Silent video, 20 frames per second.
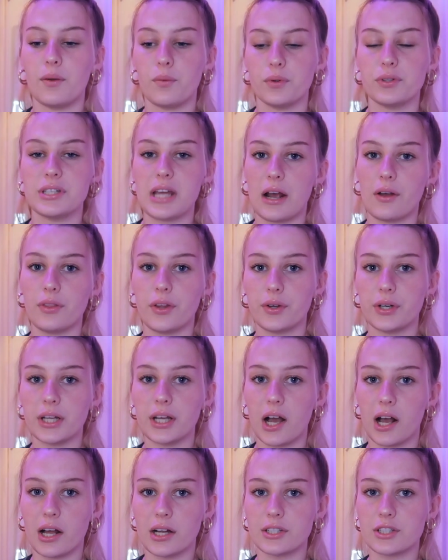It will download it
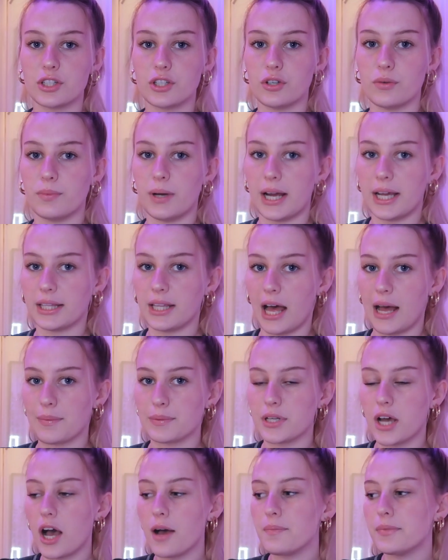onto my
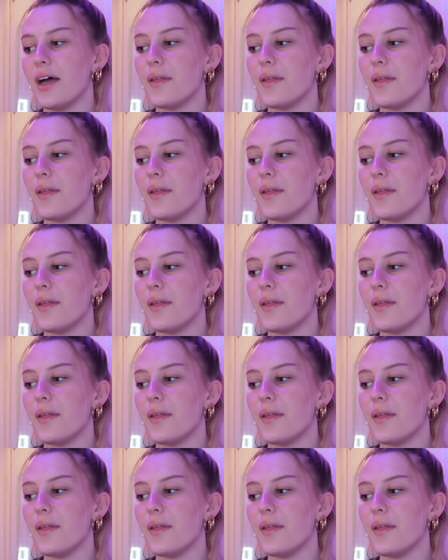laptop,